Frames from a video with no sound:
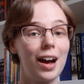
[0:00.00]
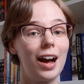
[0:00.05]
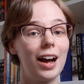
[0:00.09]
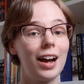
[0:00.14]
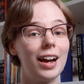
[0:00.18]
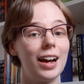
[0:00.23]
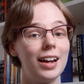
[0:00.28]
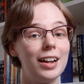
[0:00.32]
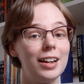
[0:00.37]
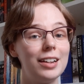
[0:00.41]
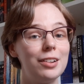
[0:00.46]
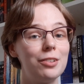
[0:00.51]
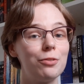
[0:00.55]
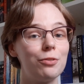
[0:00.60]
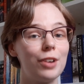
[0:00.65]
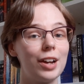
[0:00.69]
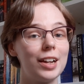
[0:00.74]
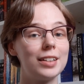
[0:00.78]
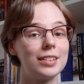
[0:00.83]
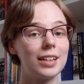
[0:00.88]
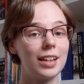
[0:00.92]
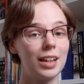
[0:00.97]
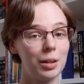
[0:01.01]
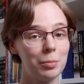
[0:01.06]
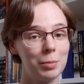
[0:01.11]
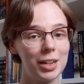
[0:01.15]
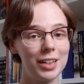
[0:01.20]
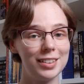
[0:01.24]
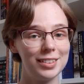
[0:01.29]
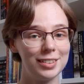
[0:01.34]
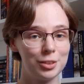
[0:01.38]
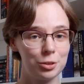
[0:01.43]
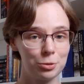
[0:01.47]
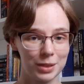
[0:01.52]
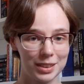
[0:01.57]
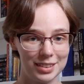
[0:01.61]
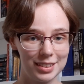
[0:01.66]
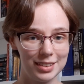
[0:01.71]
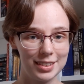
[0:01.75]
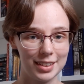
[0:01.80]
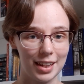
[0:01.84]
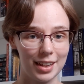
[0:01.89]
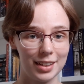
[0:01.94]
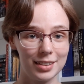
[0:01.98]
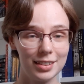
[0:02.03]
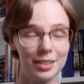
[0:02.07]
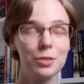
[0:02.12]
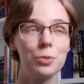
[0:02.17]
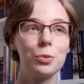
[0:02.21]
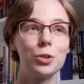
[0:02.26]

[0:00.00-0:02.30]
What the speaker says: I read Emma in 2010,